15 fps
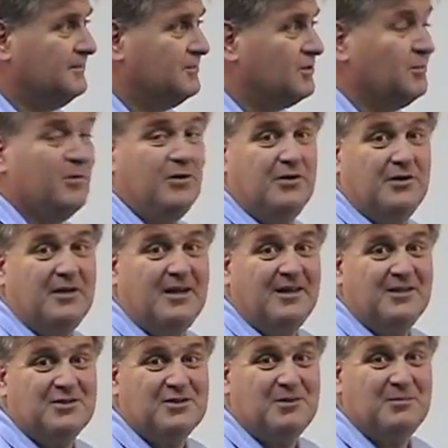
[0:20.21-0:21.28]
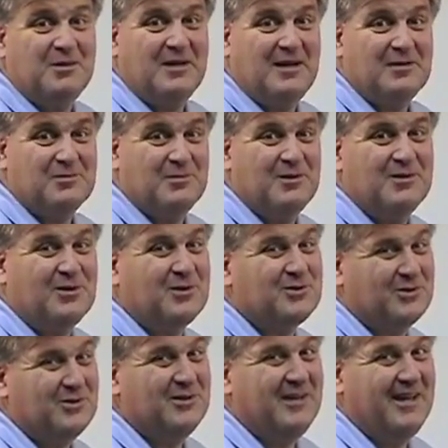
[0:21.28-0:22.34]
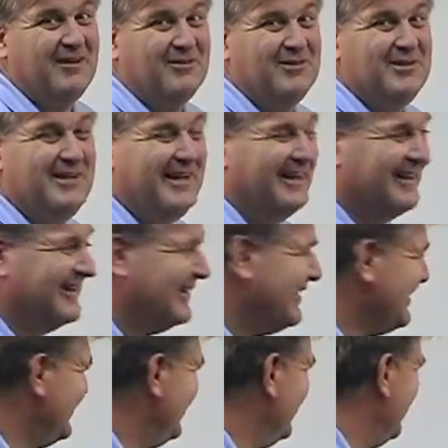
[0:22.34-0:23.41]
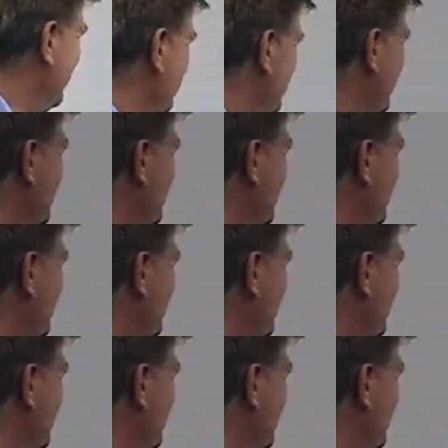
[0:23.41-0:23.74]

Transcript: superior talent sometimes, but it's also good to have good talent, I can tell you that